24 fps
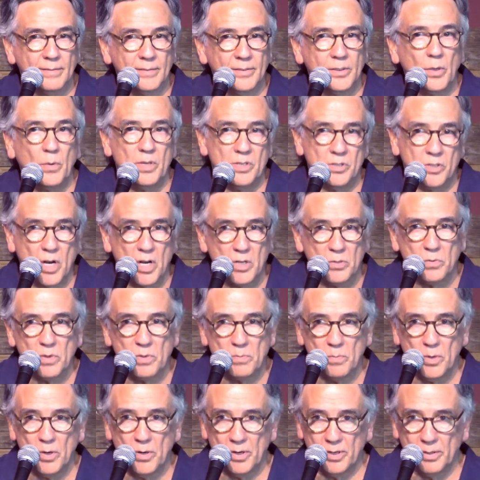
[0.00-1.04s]
So he starts
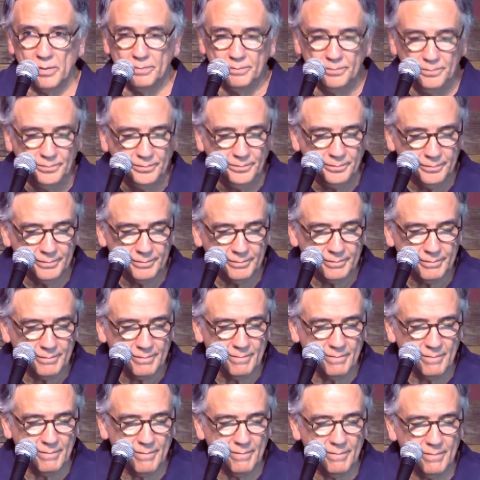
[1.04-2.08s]
with murder.
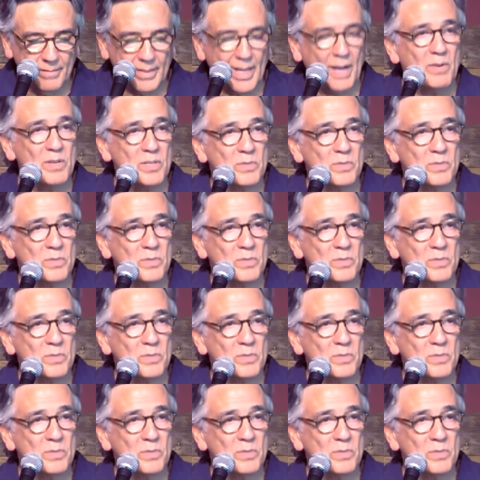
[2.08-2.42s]
Now